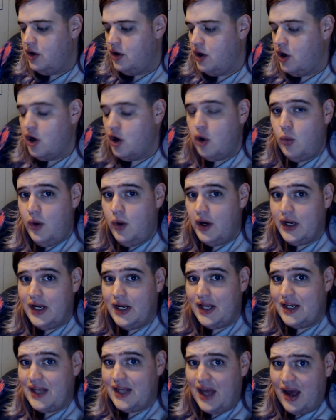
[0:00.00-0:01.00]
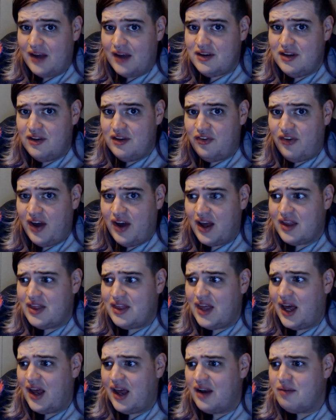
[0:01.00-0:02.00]
We're getting taxed in the fact
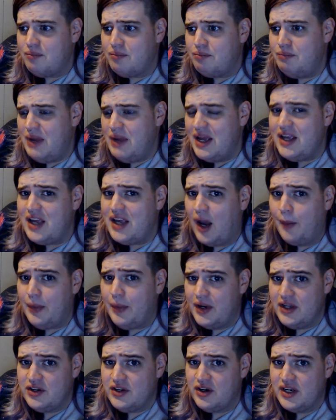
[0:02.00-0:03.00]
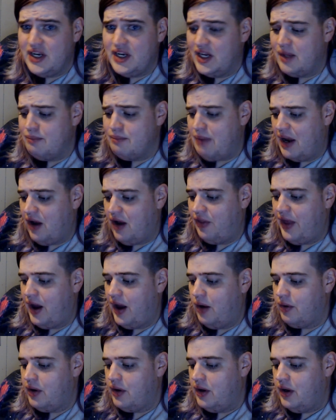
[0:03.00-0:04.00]
that big companies are getting bailed out,
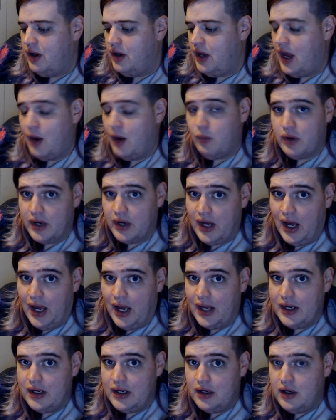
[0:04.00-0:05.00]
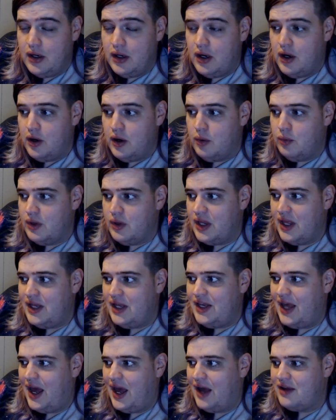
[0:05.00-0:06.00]
and we're not. We're getting
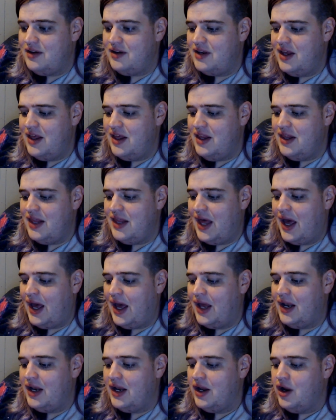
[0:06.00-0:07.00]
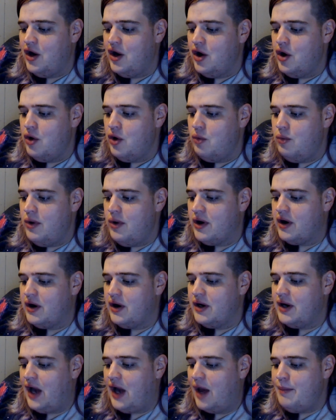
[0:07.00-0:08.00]
taxed in that we're
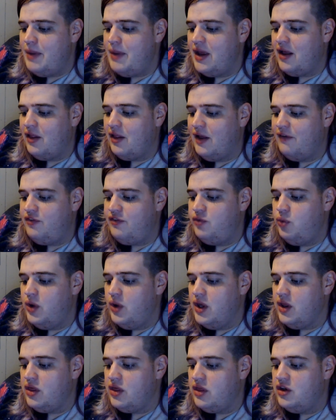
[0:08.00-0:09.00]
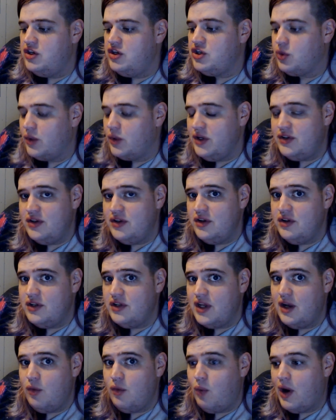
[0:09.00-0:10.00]
not being left with choices
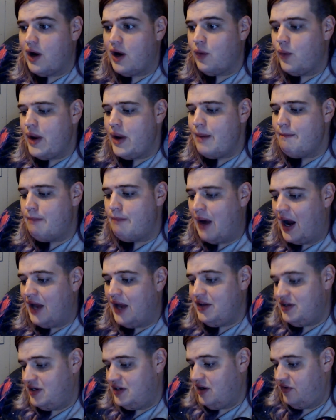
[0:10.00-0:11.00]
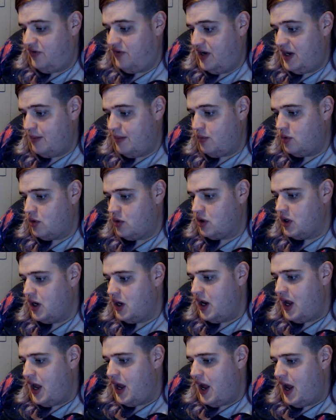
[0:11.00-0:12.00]
in where we buy stuff anymore,
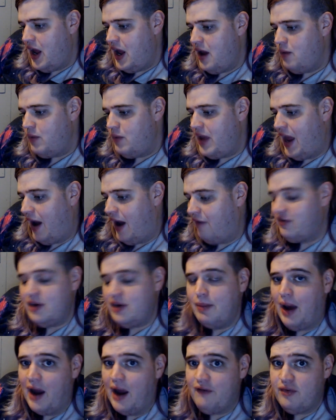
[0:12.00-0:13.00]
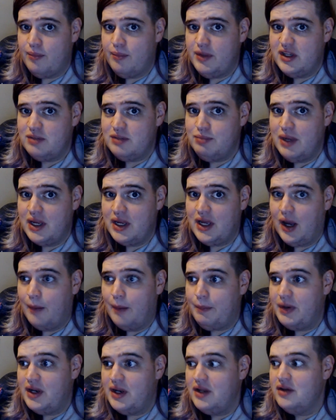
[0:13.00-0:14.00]
and we have to buy from these big
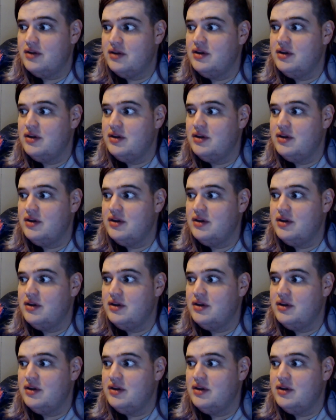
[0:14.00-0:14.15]
companies.